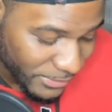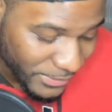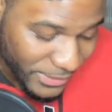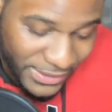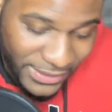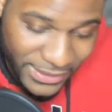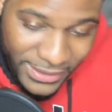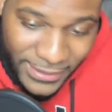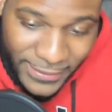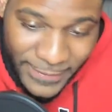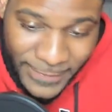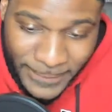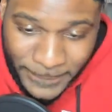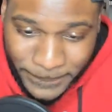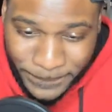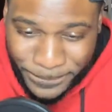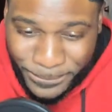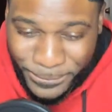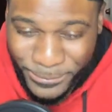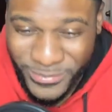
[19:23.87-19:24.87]
but
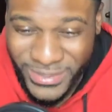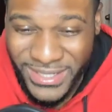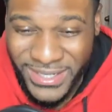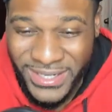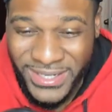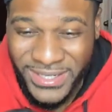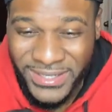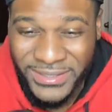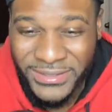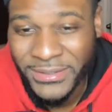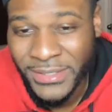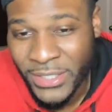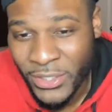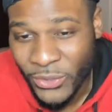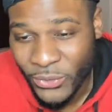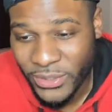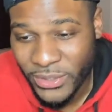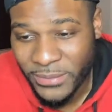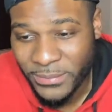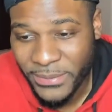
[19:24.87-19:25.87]
yeah,
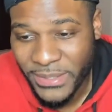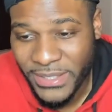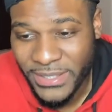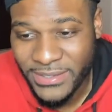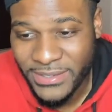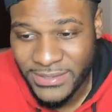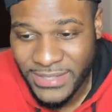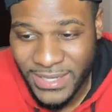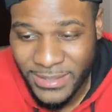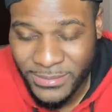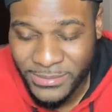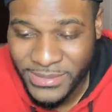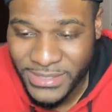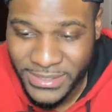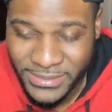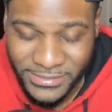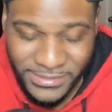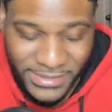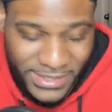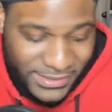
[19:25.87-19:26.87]
when he play these top
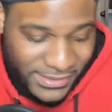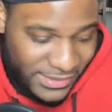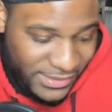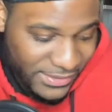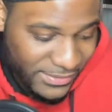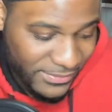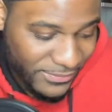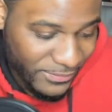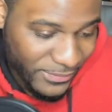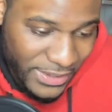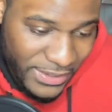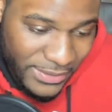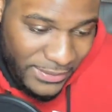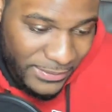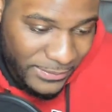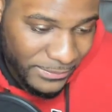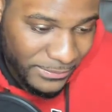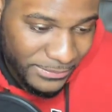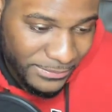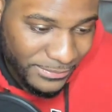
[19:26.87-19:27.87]
teams, they just
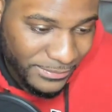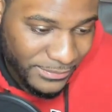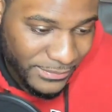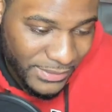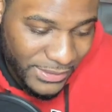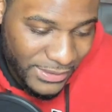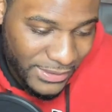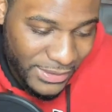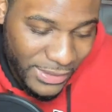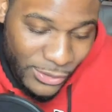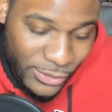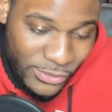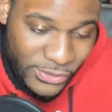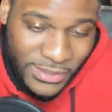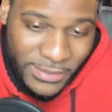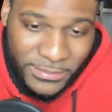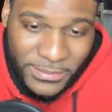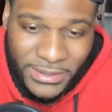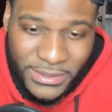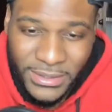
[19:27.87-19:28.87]
close
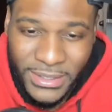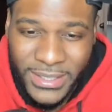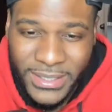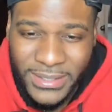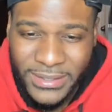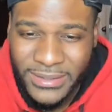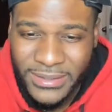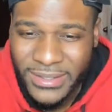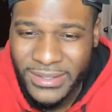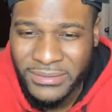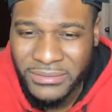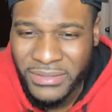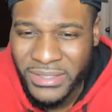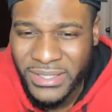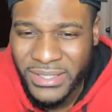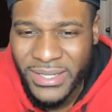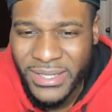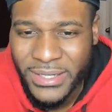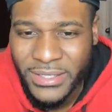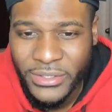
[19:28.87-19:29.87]
up the lane and he
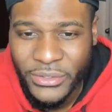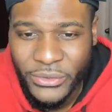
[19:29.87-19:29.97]
can't